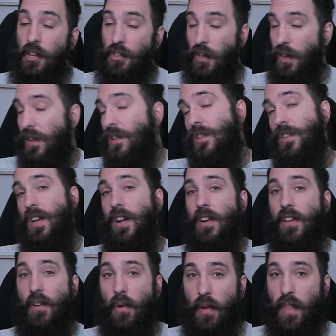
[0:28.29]
So they
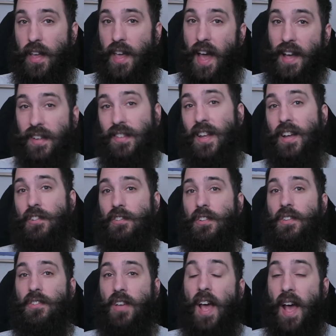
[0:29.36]
decided to go to the gas
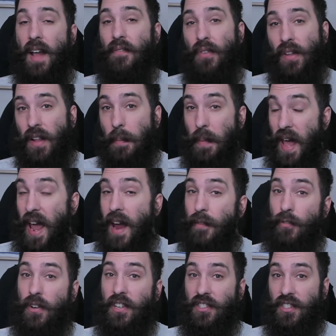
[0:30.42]
stations and fill up
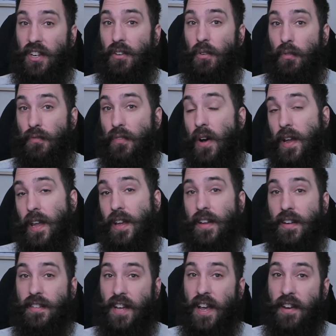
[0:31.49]
every single fucking
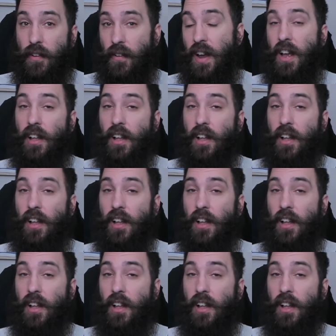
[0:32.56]
container,